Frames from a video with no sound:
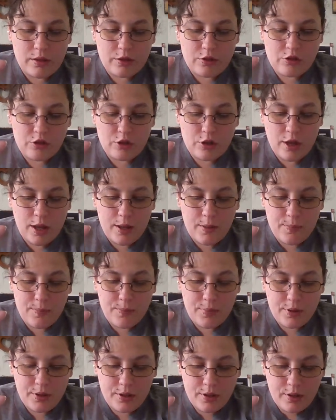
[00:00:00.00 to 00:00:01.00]
The
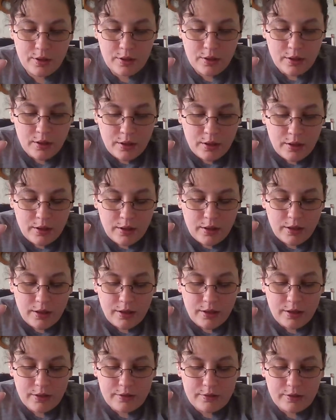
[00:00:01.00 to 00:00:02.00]
shape
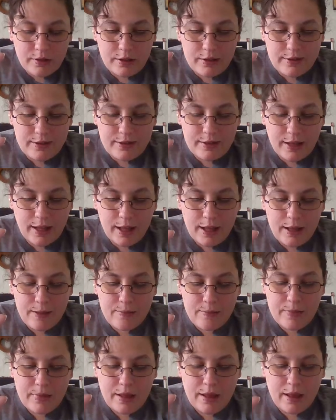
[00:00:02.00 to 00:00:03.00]
is the
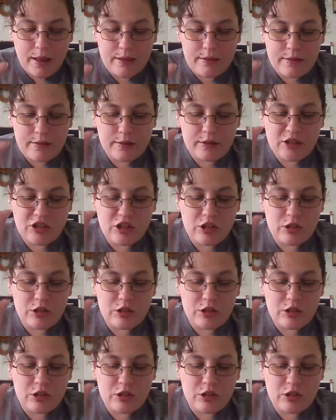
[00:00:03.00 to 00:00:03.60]
same as the